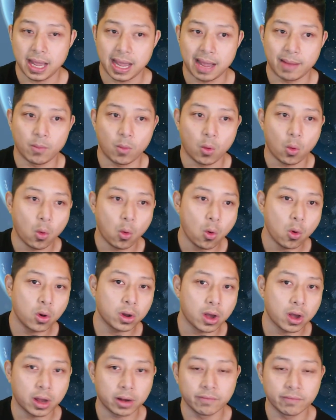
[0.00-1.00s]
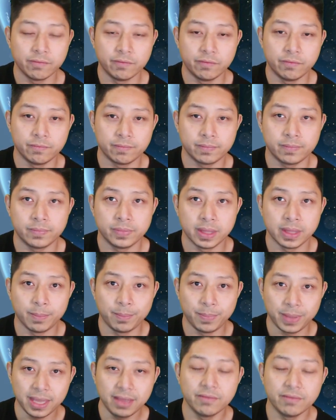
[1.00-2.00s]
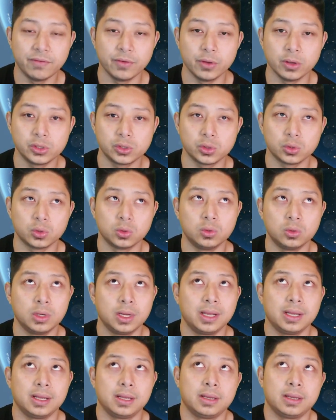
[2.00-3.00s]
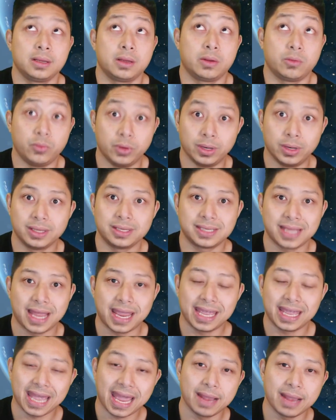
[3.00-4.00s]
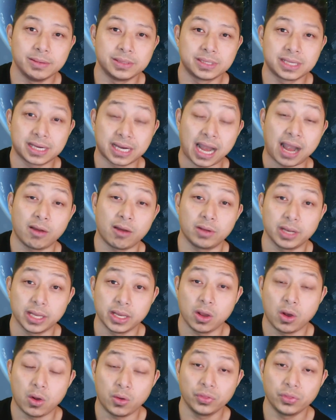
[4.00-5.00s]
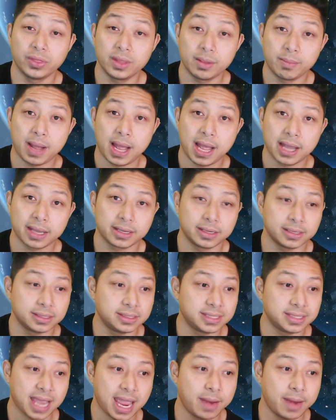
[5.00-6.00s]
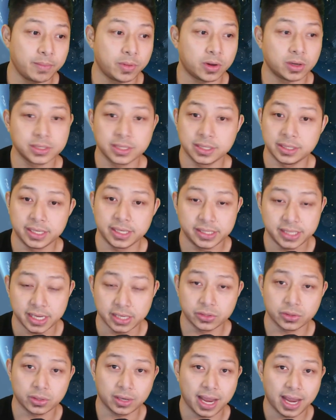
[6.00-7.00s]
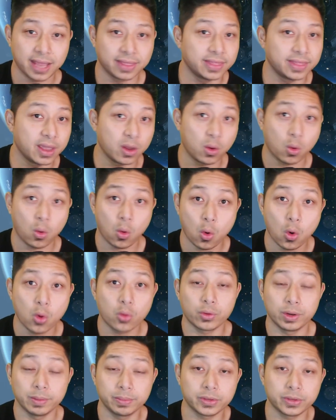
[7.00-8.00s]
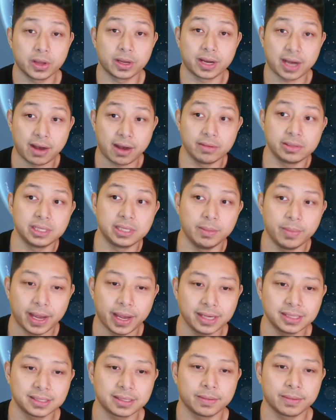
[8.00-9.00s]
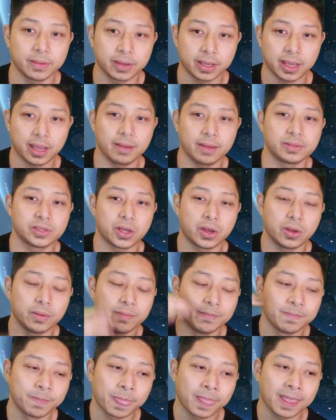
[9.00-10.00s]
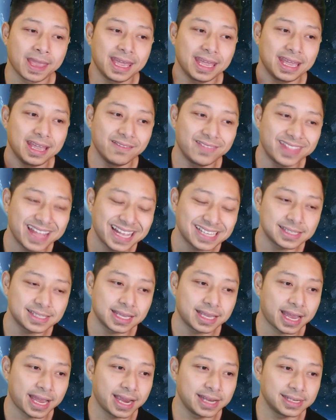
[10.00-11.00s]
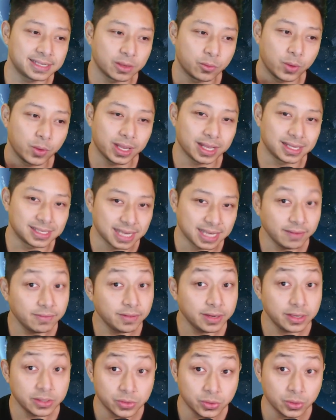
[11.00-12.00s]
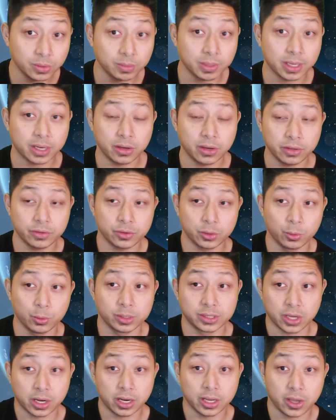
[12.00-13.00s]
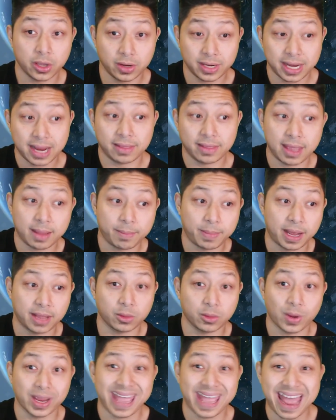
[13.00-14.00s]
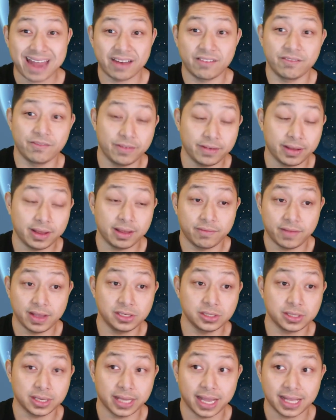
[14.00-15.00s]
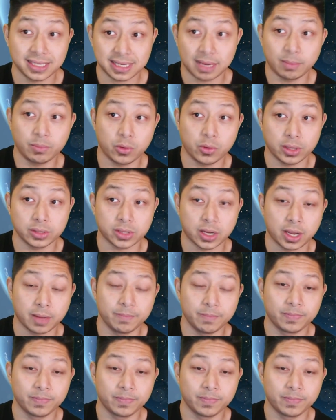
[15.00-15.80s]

all kind of the big virtual real estate games currently on the market, Sandbox and Decentraland, they're all cryptocurrency based. Okay, so if that's the case, and we can safely assume that Earth2 is going to go down that pathway and eventually at some point in time,